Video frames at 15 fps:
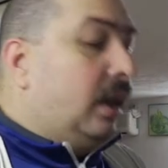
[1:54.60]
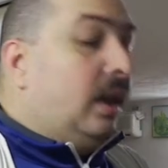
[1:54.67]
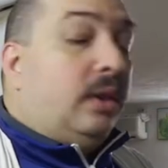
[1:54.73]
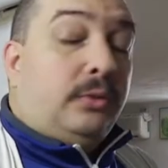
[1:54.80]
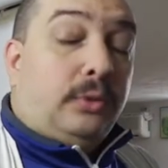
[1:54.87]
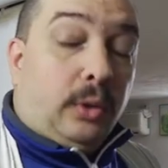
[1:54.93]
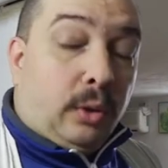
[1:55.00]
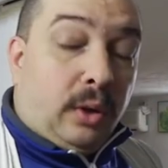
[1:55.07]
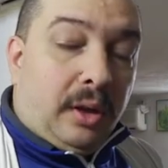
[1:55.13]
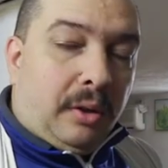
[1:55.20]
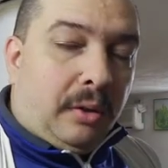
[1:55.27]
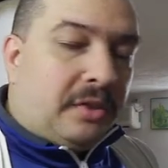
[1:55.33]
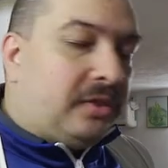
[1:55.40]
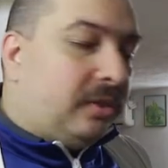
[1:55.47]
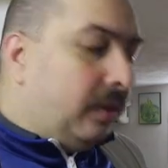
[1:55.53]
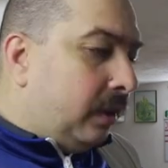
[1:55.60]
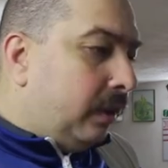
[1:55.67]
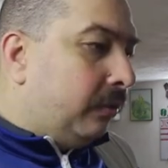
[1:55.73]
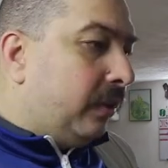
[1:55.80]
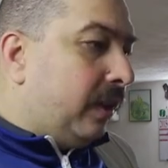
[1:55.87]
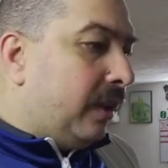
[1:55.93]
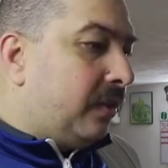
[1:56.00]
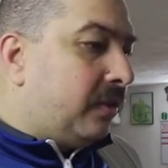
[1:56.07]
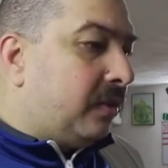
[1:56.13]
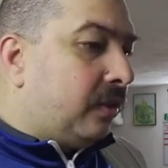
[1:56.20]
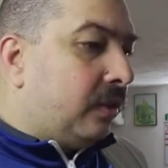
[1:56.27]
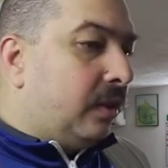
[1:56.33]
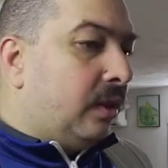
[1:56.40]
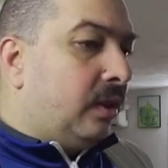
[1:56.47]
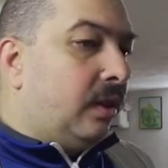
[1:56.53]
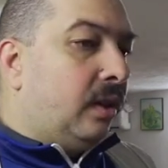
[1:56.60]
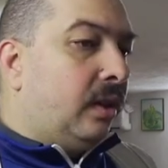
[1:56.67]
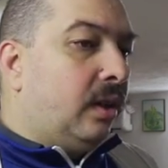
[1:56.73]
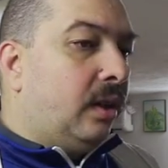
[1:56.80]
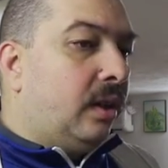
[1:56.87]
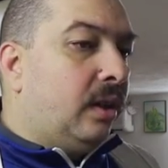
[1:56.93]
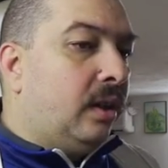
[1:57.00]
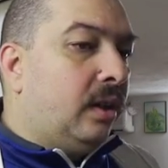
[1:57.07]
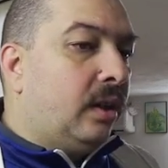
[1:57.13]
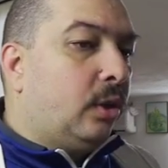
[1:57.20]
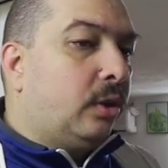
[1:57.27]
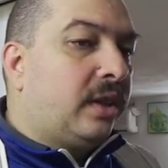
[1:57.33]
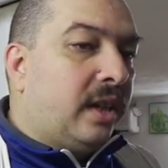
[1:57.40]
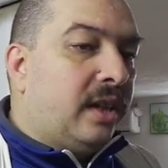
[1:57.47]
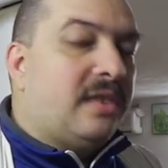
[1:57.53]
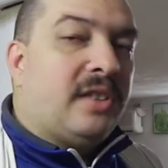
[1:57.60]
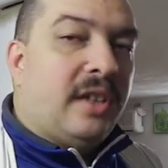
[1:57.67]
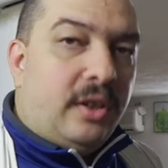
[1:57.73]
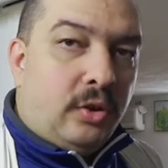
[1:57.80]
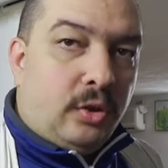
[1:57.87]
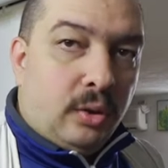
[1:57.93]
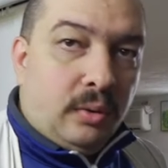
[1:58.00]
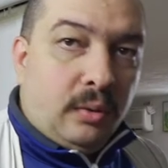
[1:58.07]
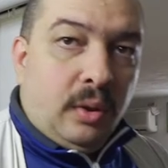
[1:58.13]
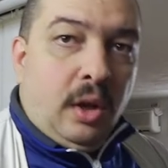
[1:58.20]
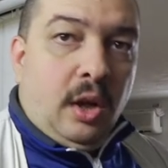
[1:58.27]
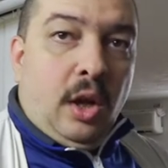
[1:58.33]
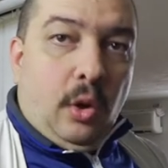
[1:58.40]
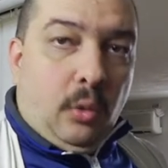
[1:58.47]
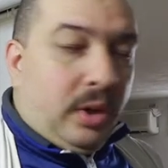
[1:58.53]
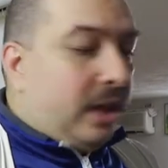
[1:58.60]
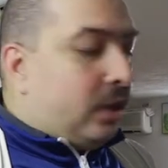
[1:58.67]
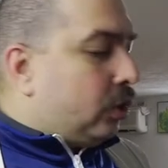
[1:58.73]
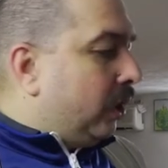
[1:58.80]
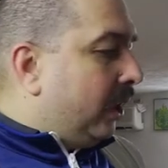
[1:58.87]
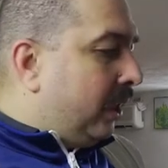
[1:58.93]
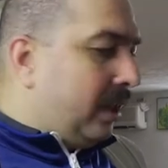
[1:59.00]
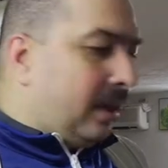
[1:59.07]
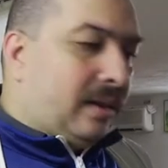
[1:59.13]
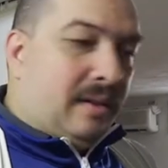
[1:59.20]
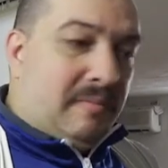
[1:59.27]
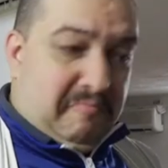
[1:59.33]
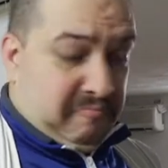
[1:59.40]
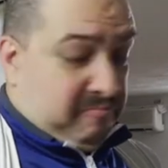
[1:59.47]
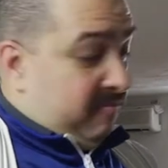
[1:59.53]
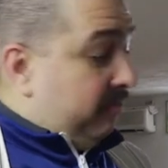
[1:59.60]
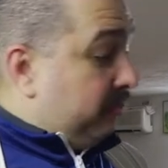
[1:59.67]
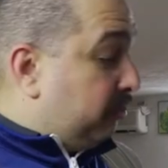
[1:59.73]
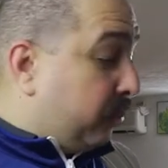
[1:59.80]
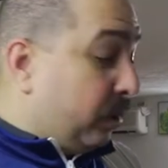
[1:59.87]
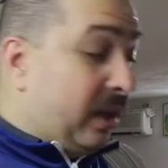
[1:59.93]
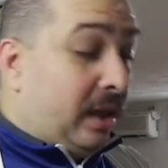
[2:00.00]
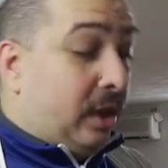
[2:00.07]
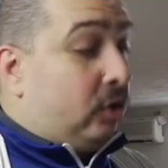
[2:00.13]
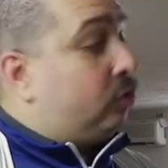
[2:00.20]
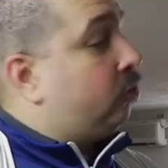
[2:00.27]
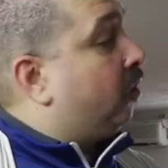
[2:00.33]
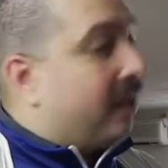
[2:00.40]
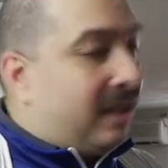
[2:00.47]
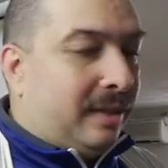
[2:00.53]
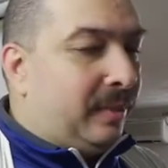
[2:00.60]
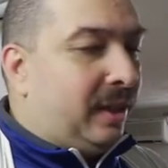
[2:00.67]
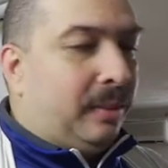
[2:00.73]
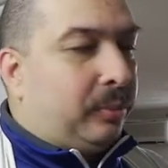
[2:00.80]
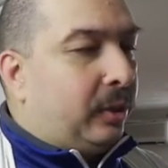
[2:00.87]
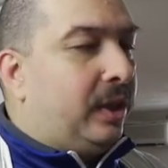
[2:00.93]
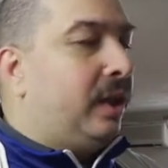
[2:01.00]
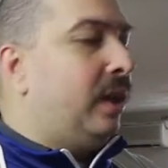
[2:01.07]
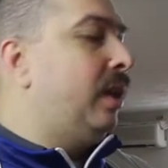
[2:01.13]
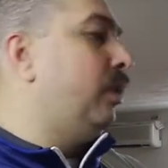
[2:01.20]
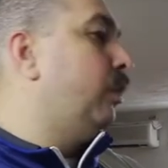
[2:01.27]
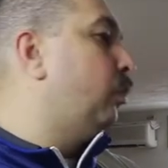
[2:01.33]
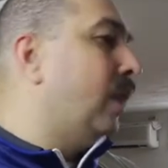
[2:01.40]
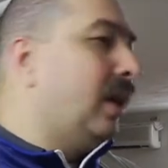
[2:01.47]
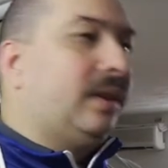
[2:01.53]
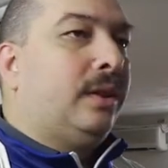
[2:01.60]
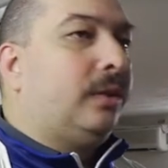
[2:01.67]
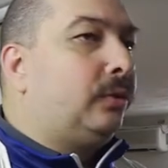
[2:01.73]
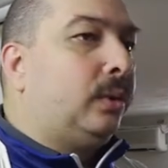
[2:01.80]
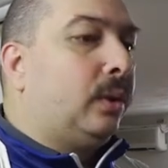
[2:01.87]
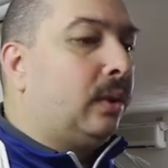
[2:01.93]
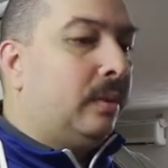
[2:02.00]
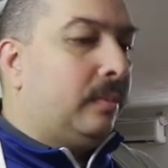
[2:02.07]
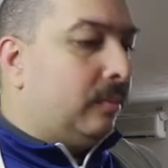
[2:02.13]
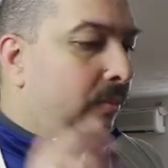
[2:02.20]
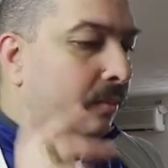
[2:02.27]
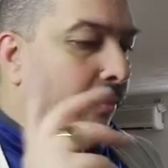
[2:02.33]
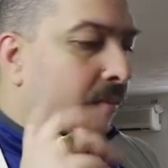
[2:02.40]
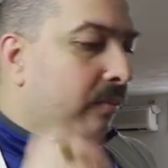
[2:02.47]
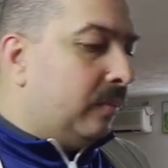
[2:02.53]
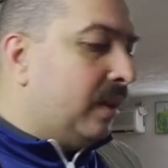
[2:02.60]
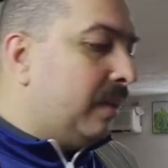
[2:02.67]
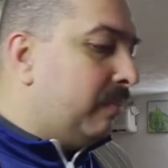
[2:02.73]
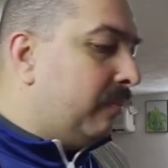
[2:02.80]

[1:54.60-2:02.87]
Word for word: for our civil defense uh, organization, which are pretty charming, pretty wonderful, and